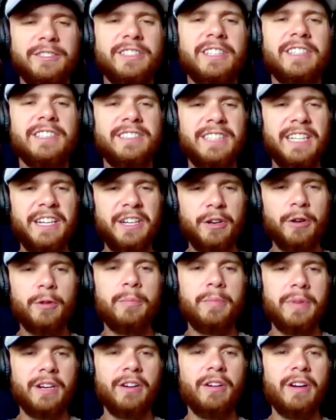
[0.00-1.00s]
I was gonna say you're a
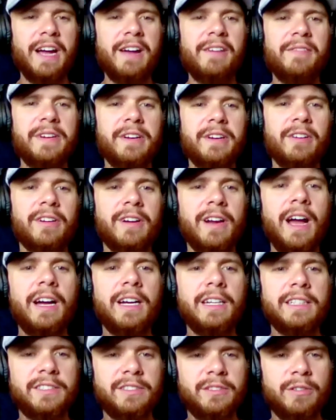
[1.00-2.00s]
bigger, heavier
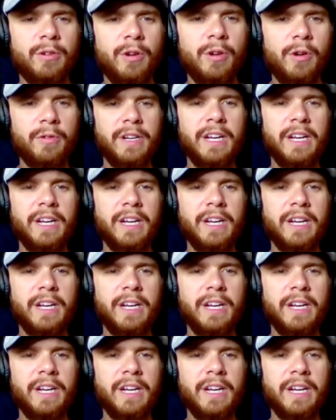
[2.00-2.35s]
guy, so going